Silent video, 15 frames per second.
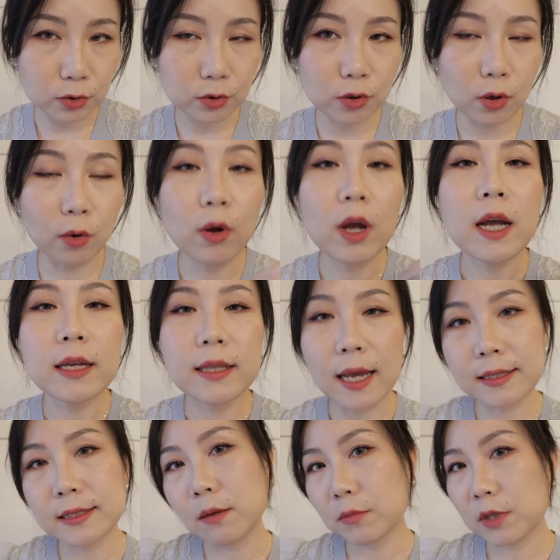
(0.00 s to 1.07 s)
So
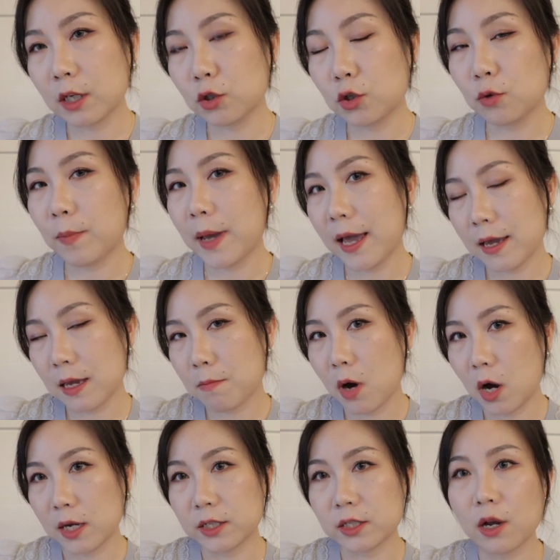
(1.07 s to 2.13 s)
that's something to bear in
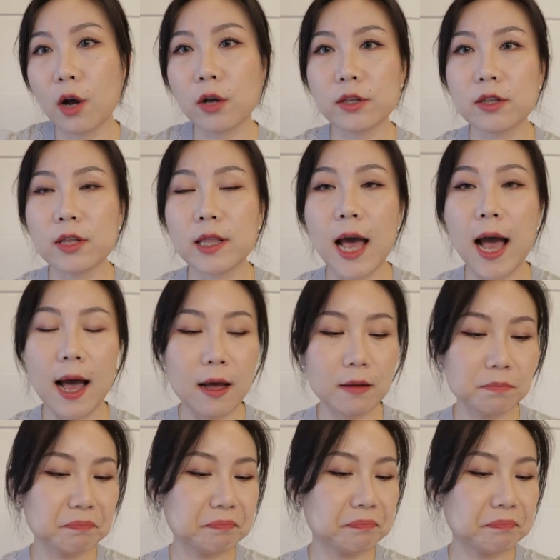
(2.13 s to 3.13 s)
mind. Other than that,